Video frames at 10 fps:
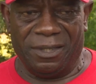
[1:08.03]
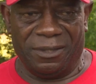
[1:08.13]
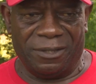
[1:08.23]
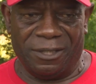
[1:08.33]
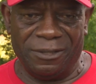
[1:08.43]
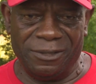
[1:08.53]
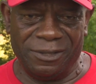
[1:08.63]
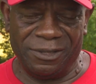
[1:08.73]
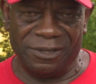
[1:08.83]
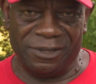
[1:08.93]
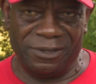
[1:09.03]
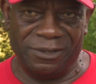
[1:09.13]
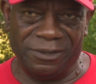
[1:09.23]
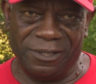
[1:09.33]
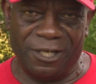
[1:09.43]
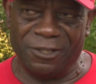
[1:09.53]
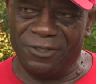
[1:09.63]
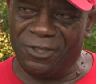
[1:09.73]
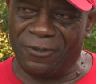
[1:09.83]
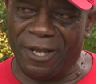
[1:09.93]
don't know. It's hard
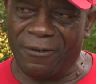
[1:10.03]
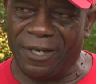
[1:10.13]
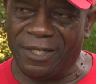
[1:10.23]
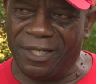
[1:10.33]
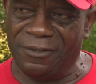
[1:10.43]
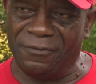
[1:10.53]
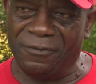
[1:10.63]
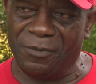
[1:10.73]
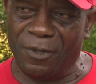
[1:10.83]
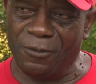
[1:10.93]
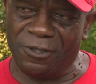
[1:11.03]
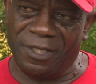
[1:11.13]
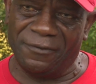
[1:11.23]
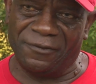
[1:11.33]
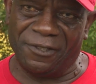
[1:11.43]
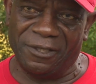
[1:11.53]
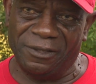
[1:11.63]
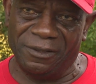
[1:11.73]
to describe right now, the emotion I feel.